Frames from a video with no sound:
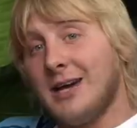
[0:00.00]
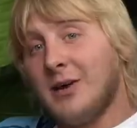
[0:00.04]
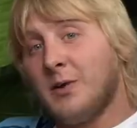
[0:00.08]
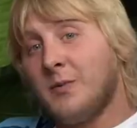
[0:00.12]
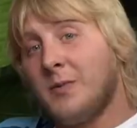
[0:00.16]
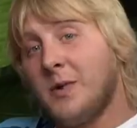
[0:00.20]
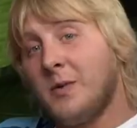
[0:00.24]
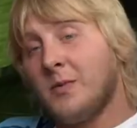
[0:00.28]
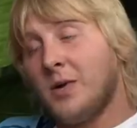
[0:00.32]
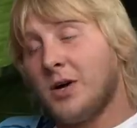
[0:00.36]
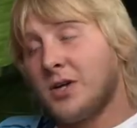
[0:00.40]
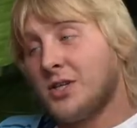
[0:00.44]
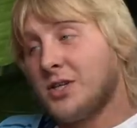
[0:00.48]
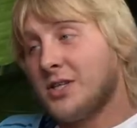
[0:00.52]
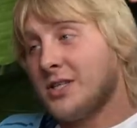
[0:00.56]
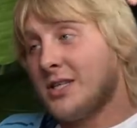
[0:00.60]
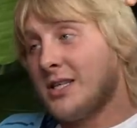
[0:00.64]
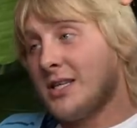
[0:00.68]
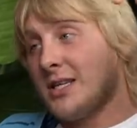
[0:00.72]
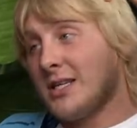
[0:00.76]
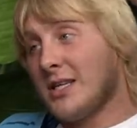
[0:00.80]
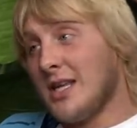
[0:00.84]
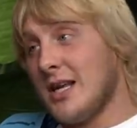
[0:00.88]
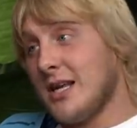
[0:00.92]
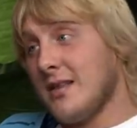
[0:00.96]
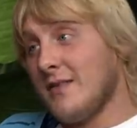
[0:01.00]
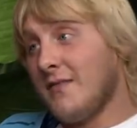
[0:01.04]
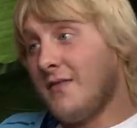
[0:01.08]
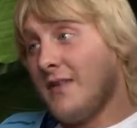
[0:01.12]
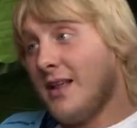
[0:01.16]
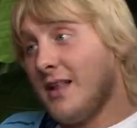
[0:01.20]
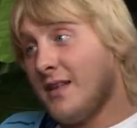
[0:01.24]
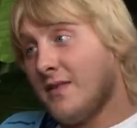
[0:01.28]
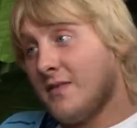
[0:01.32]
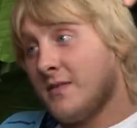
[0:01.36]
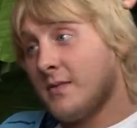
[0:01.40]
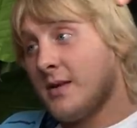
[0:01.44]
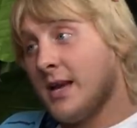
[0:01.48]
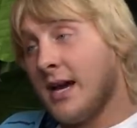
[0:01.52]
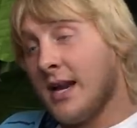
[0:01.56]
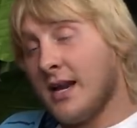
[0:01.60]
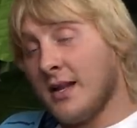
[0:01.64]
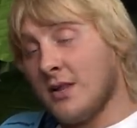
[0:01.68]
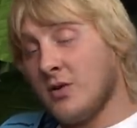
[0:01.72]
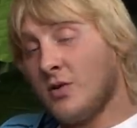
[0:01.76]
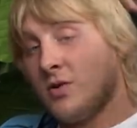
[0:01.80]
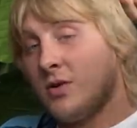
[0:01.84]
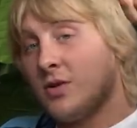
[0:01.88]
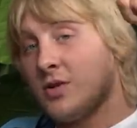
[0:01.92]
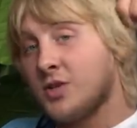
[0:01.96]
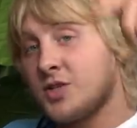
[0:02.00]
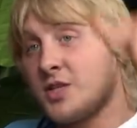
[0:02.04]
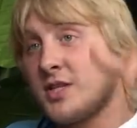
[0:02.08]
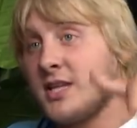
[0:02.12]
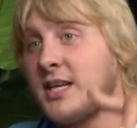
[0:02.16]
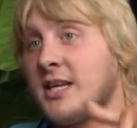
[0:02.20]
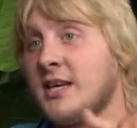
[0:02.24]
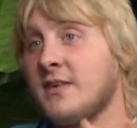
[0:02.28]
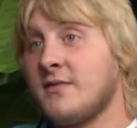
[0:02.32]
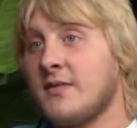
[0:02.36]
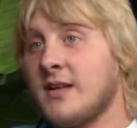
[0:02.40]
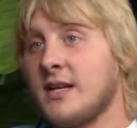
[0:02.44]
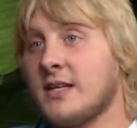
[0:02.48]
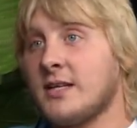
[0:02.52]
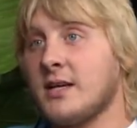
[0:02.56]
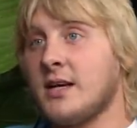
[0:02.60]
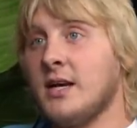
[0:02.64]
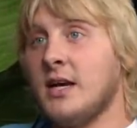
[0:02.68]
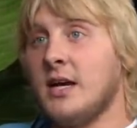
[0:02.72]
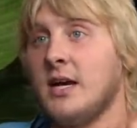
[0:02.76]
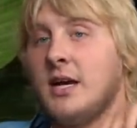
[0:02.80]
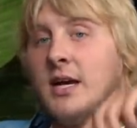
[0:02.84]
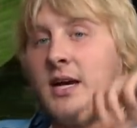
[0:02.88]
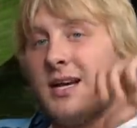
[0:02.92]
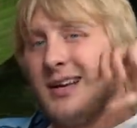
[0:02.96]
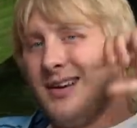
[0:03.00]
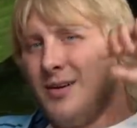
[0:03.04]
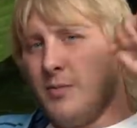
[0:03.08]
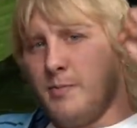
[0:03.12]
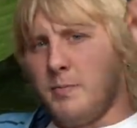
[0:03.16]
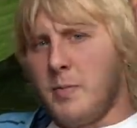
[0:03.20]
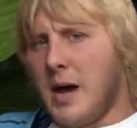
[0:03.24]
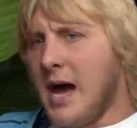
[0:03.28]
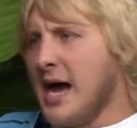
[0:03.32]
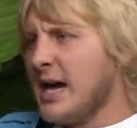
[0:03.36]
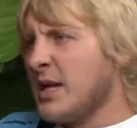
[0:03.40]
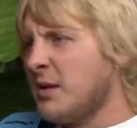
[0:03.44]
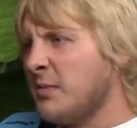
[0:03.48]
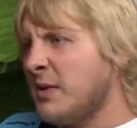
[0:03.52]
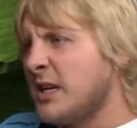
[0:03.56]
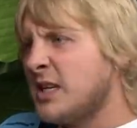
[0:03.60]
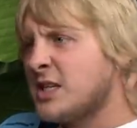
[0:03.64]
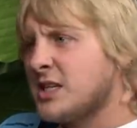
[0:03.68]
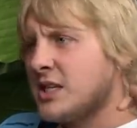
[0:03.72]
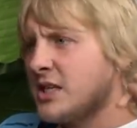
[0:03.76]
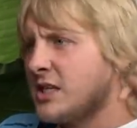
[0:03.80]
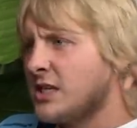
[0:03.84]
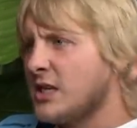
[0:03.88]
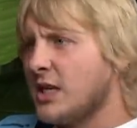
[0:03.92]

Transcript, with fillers: hope he watches this, lad. A fella from Canada called Steve, lad. Backed me since